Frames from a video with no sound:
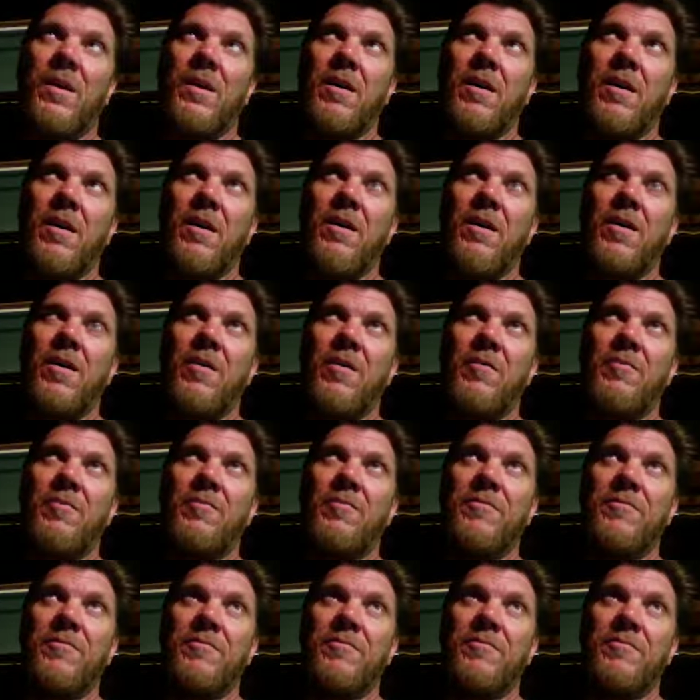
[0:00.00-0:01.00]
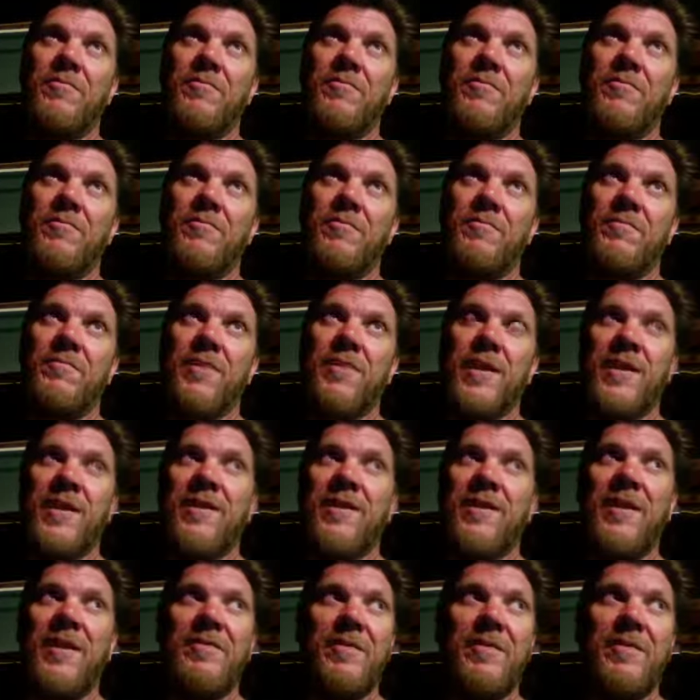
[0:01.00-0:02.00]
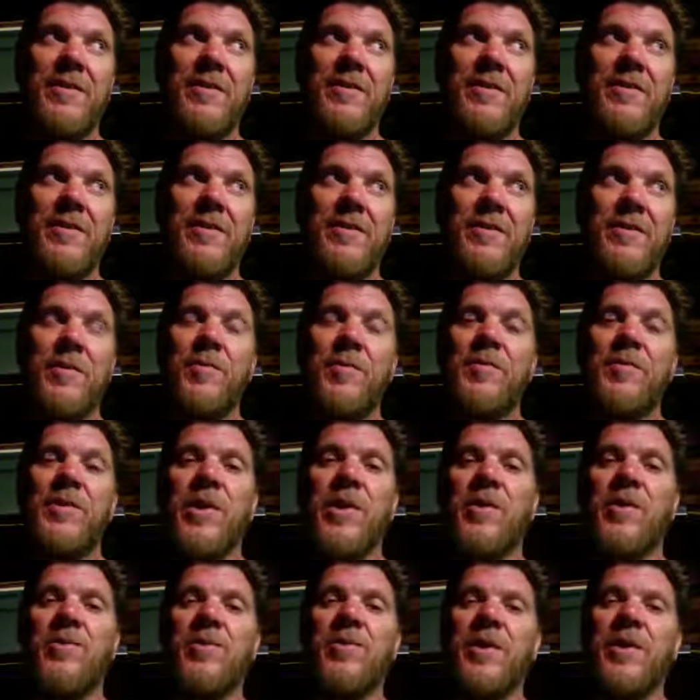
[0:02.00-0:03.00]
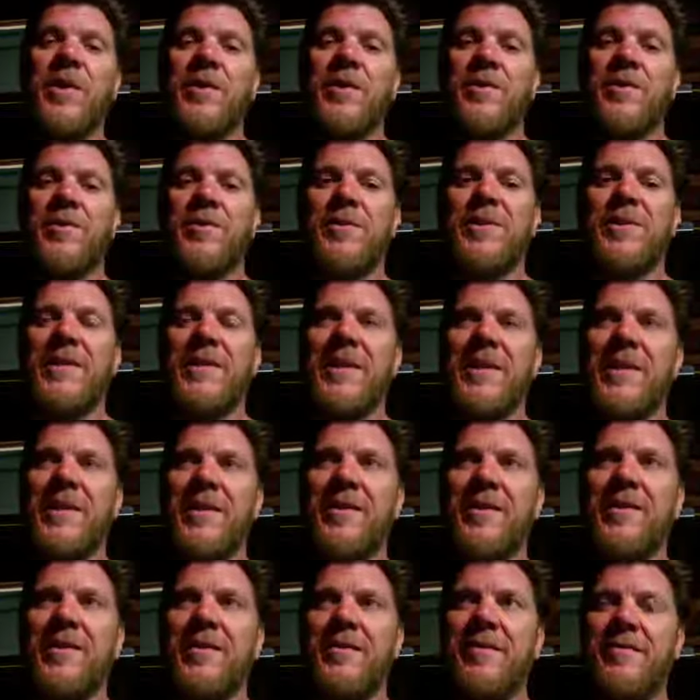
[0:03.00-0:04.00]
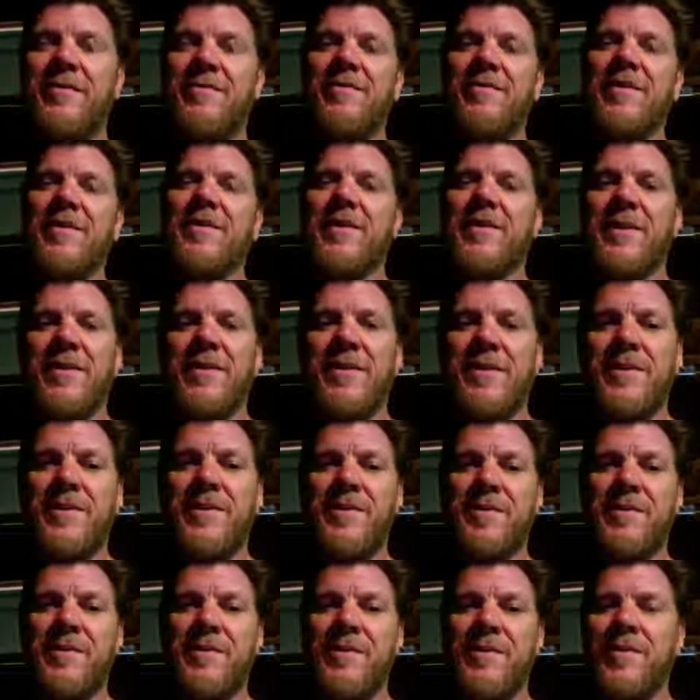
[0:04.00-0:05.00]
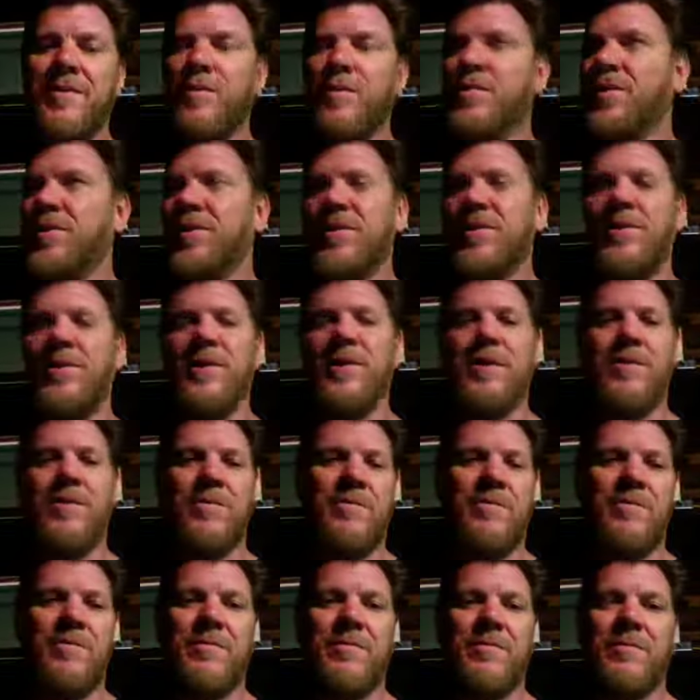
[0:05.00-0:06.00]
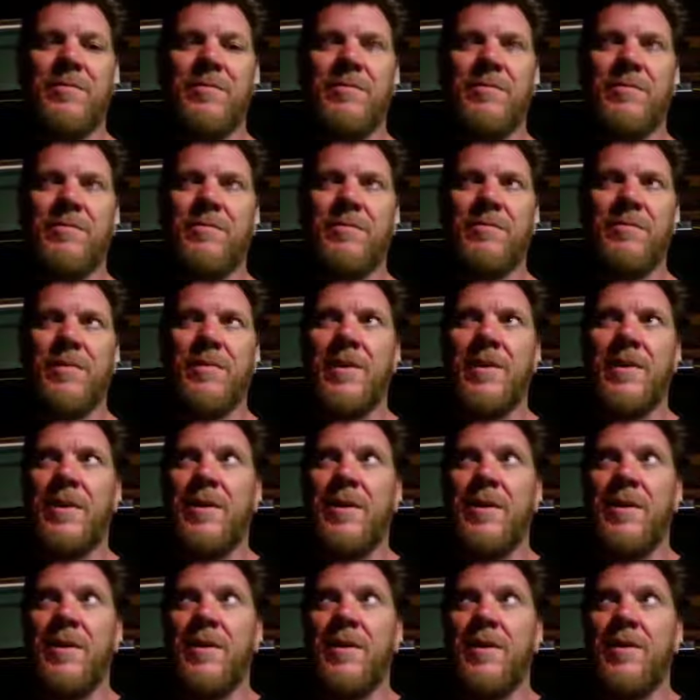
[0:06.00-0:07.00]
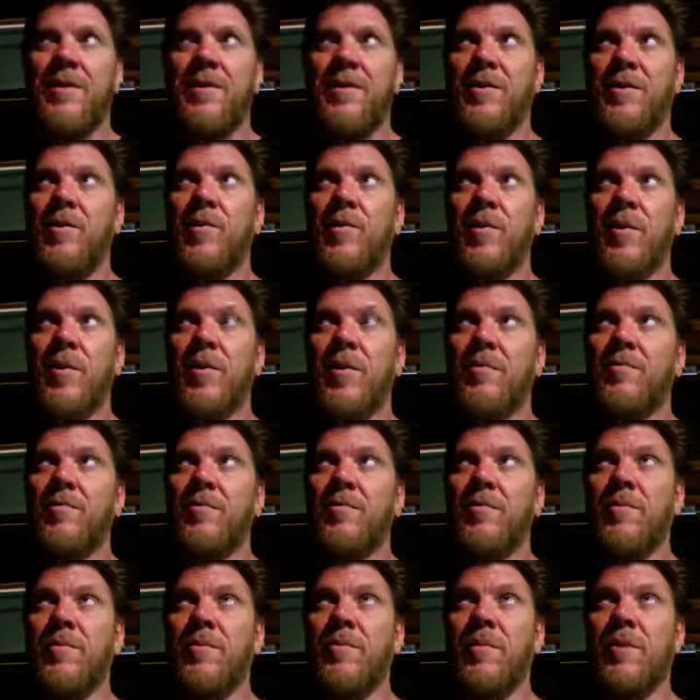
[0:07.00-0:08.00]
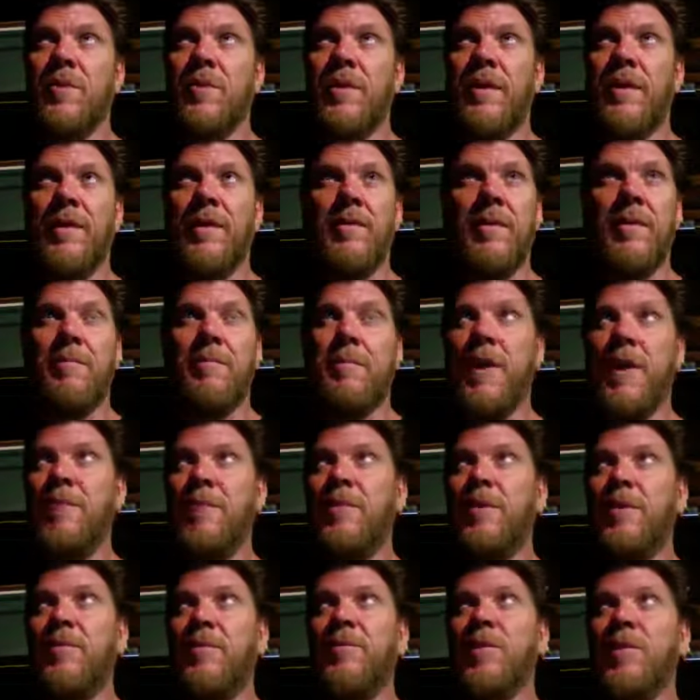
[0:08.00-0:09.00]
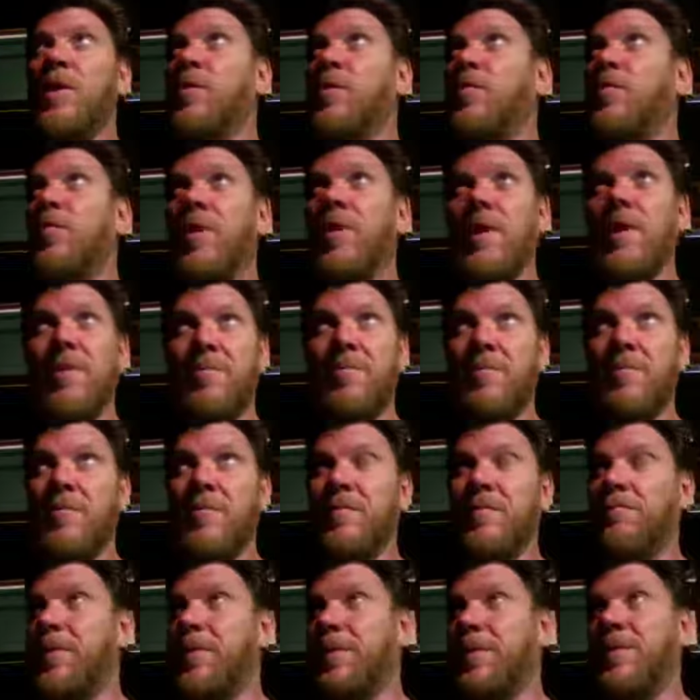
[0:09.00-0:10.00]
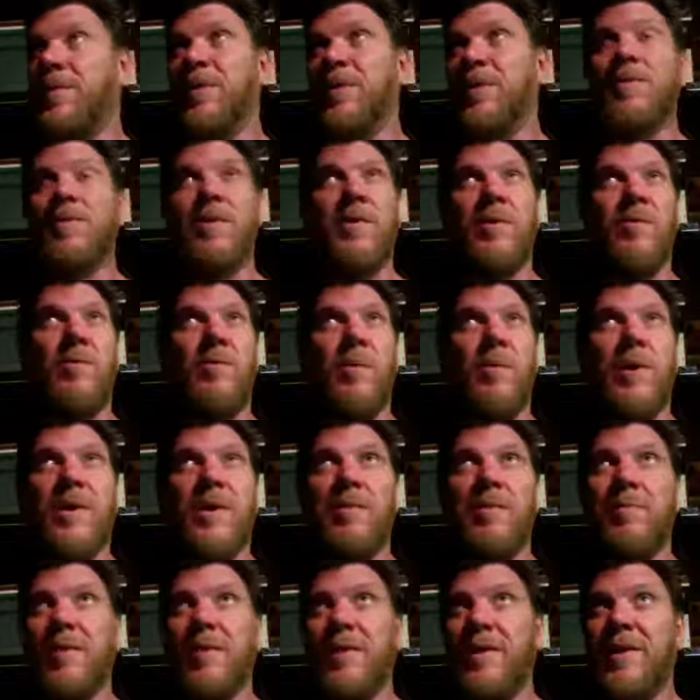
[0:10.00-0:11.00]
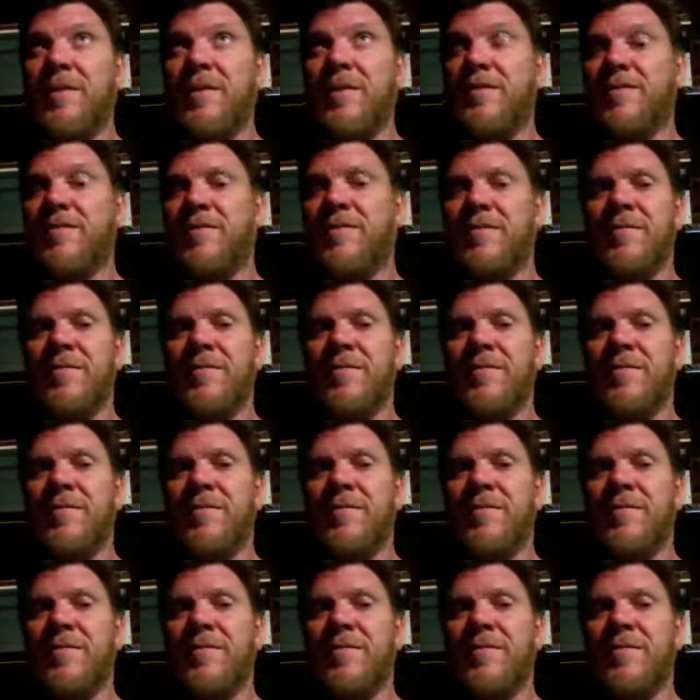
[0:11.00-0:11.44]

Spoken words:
of 9/11, you don't understand physics. You just don't. Maybe you don't want to believe